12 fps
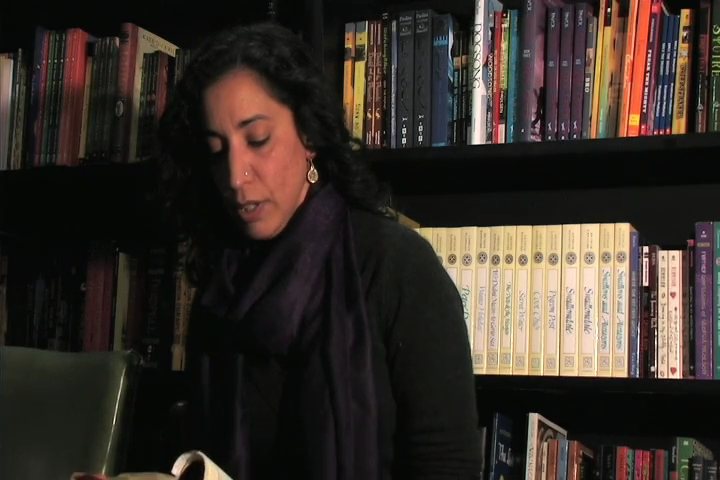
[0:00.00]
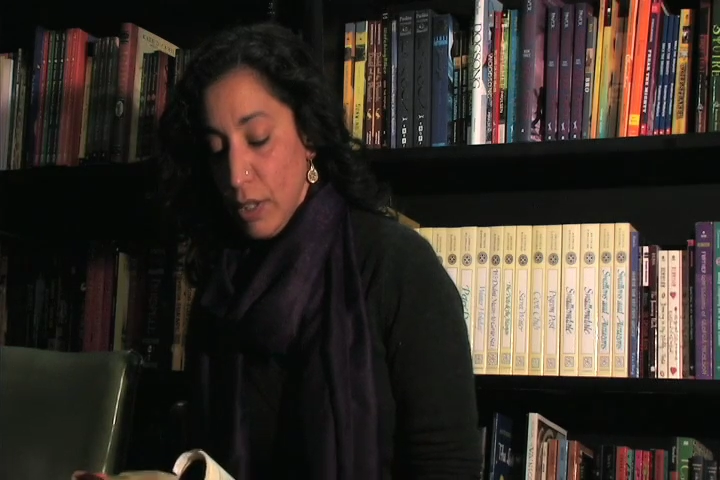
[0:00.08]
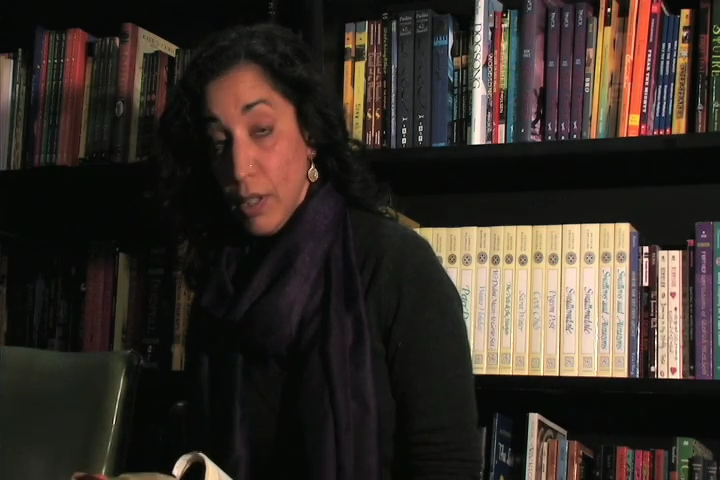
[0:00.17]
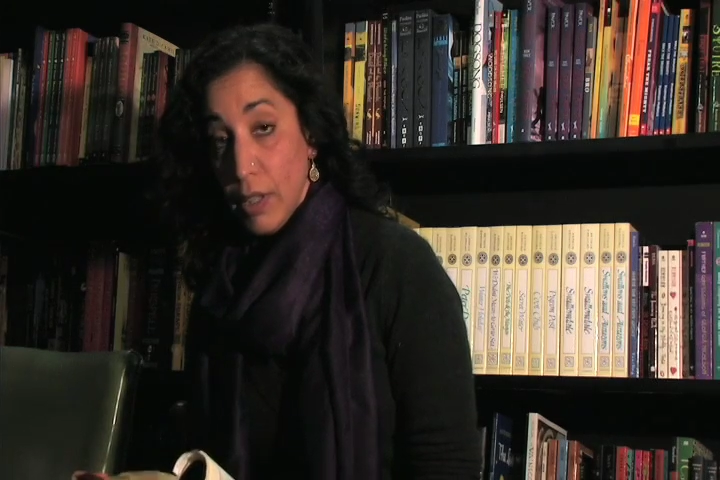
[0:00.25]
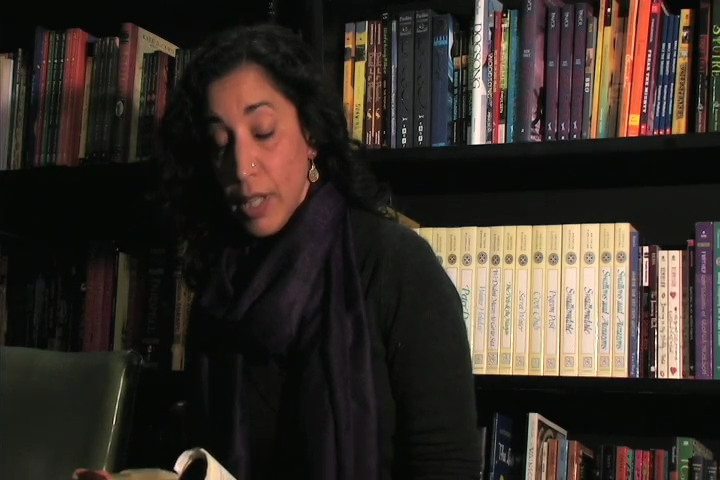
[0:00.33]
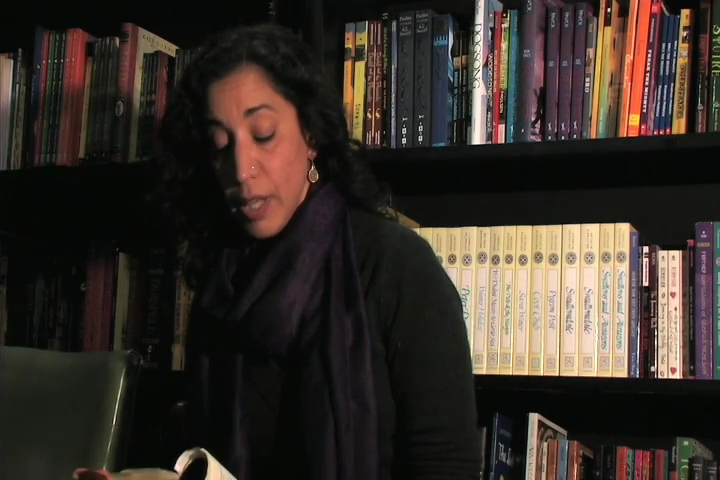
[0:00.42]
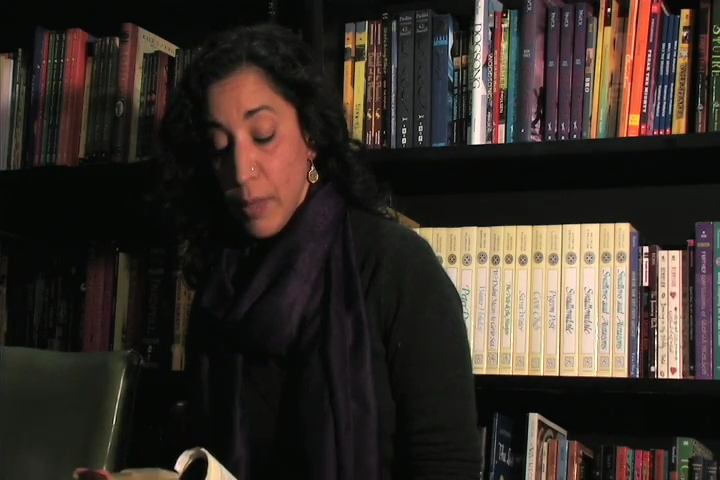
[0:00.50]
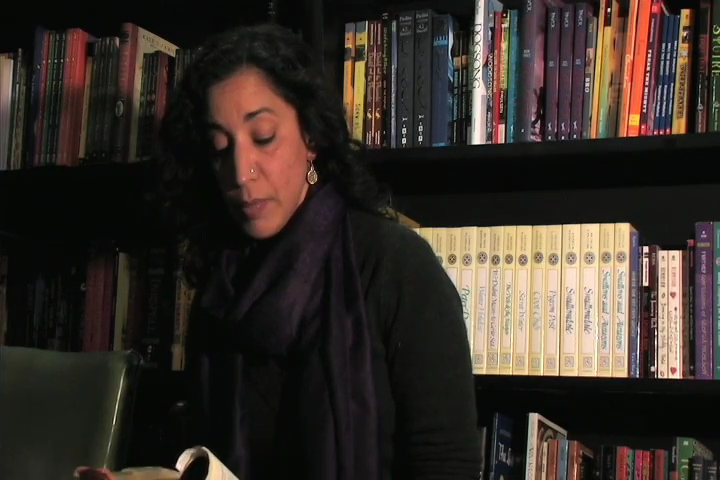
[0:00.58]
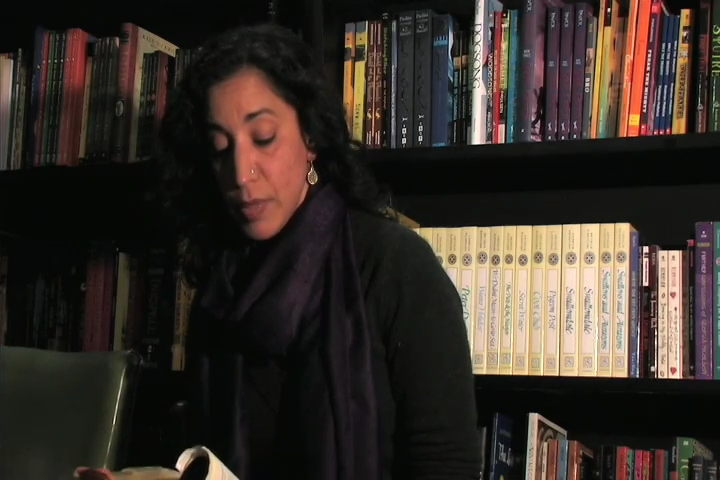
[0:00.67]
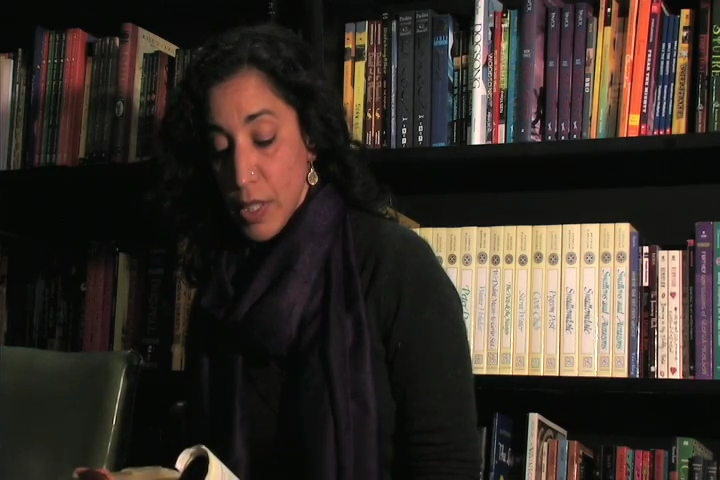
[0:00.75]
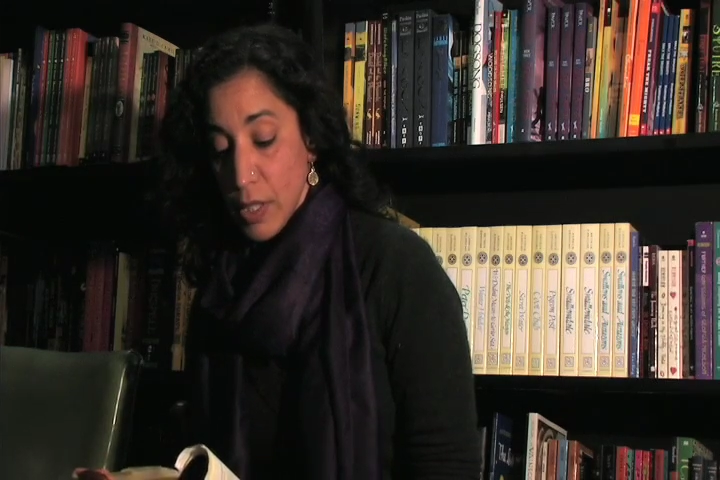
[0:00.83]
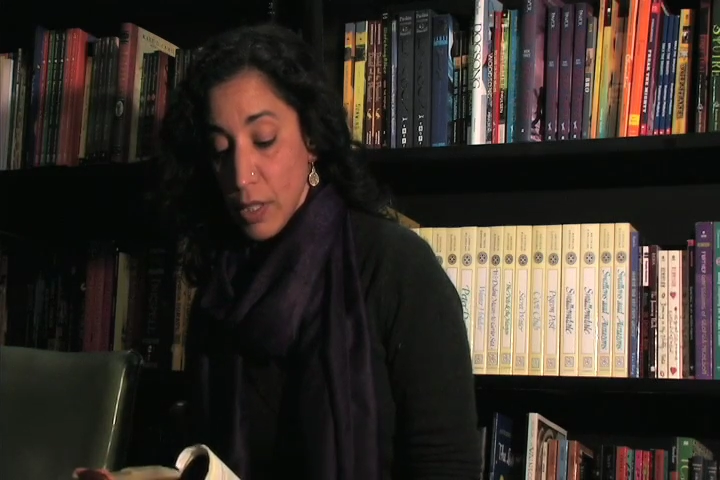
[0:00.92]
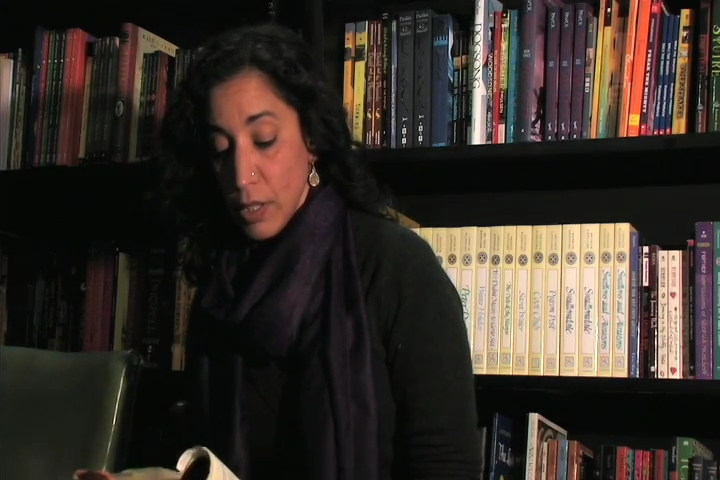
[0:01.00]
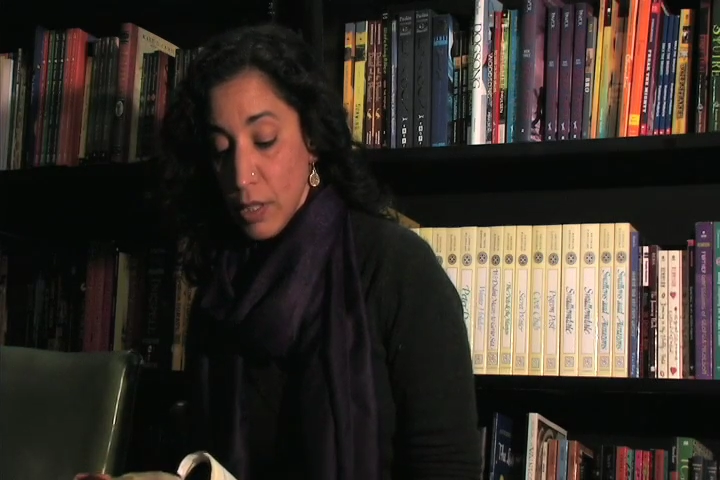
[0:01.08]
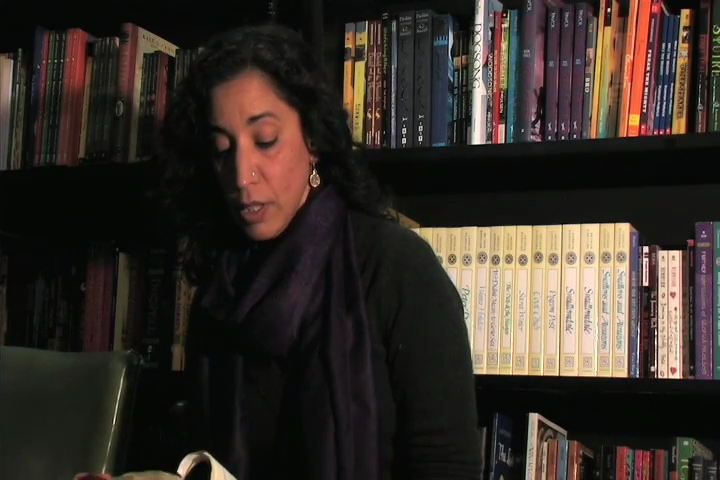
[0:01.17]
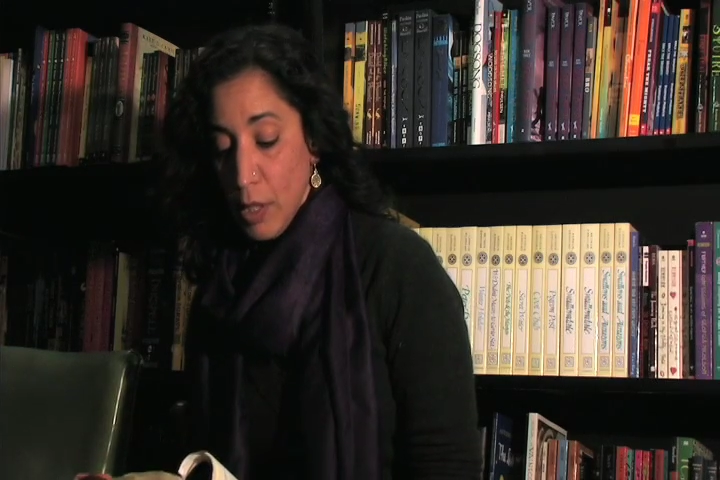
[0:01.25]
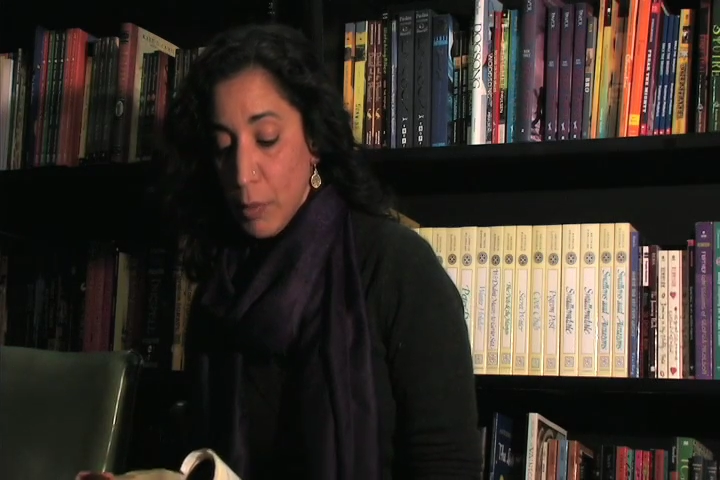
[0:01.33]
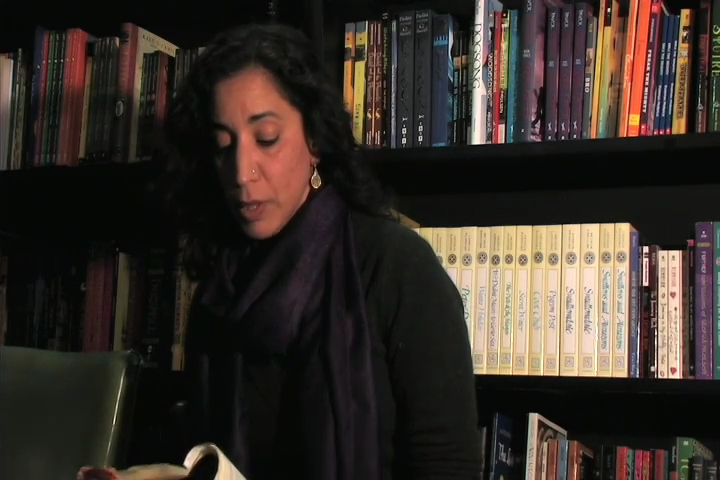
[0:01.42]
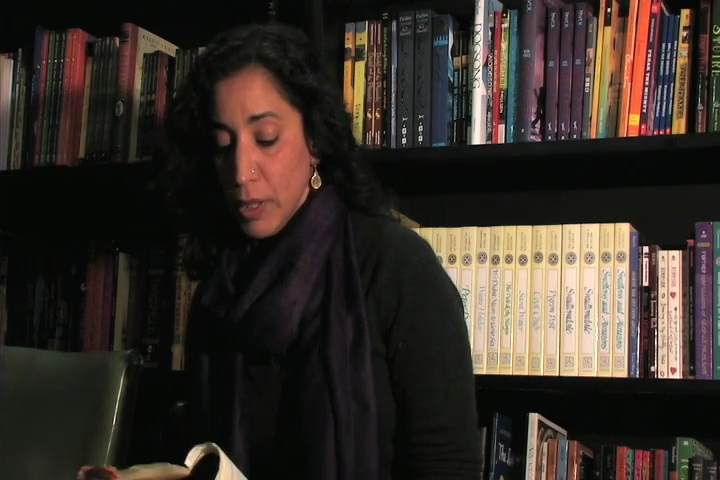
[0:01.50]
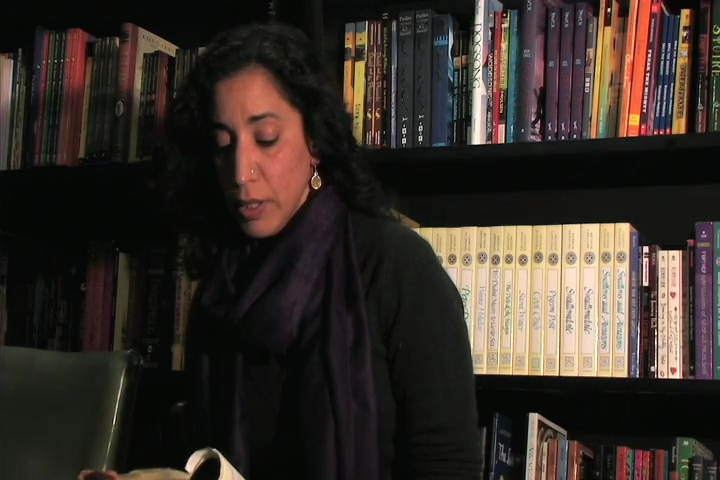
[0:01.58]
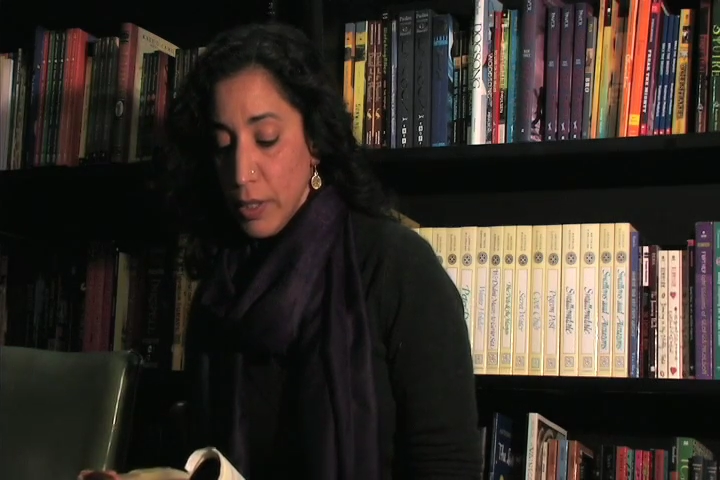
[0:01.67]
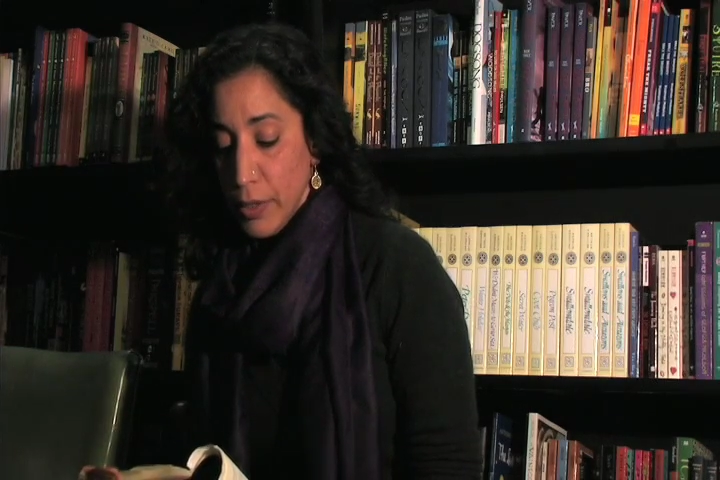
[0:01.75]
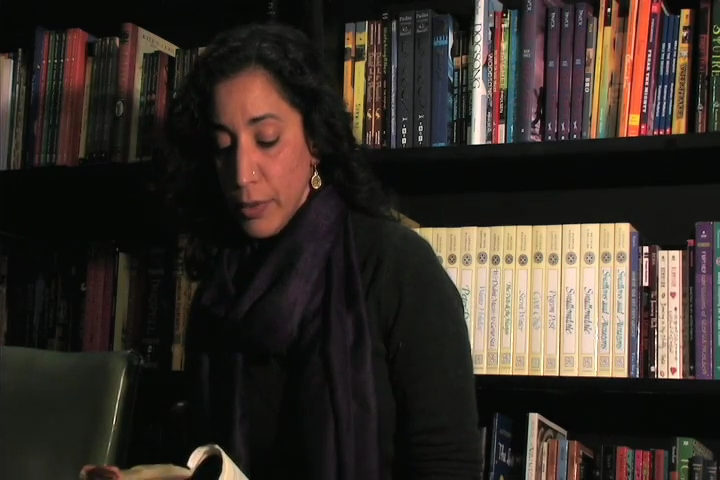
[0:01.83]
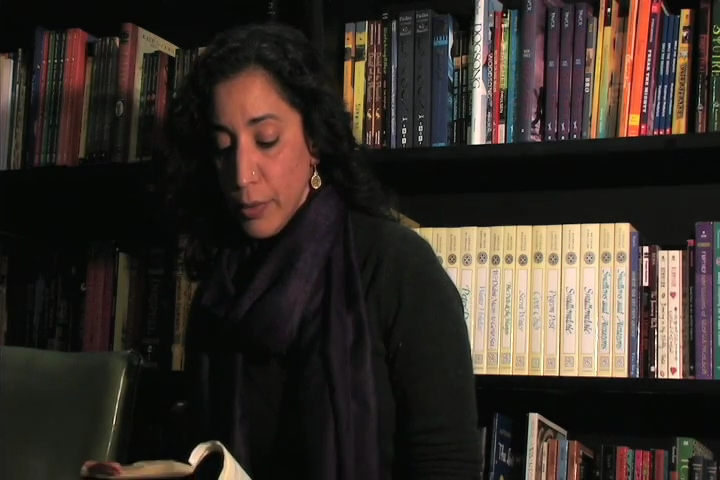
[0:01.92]
not empty, but
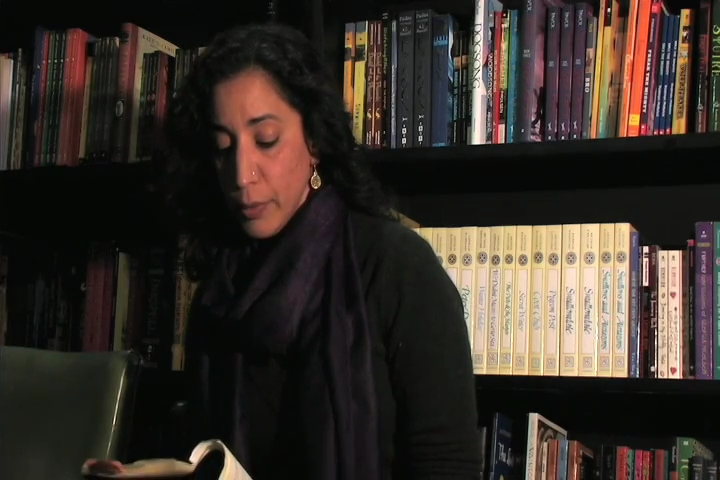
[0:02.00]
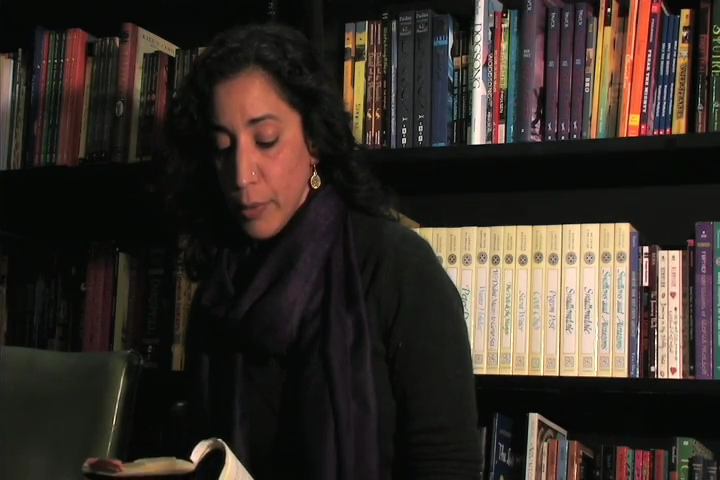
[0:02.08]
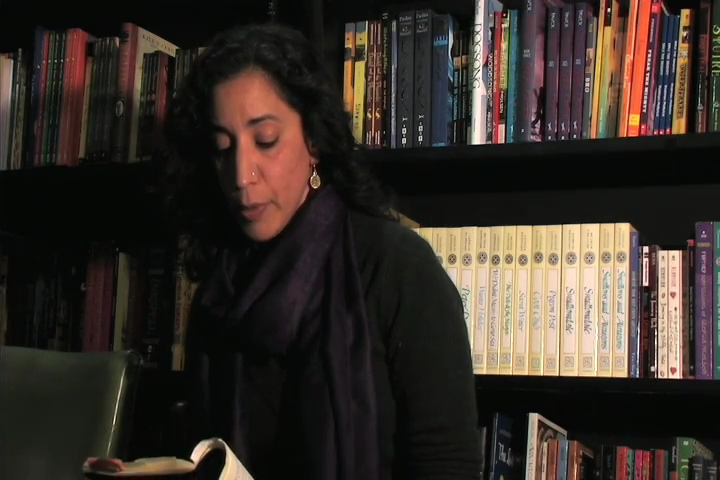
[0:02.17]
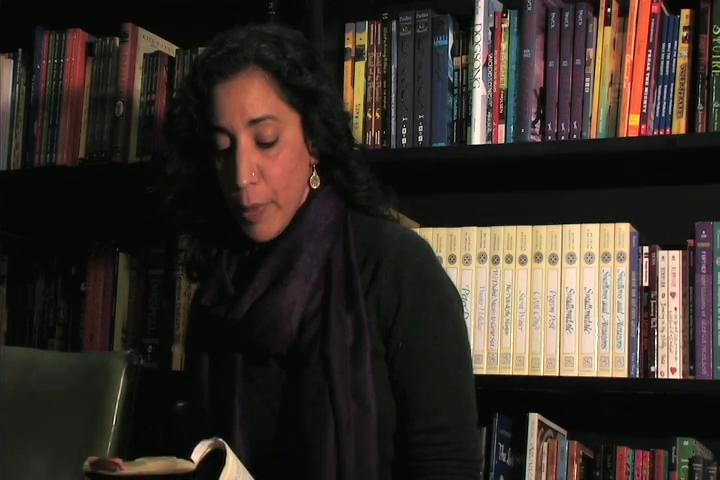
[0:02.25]
littered with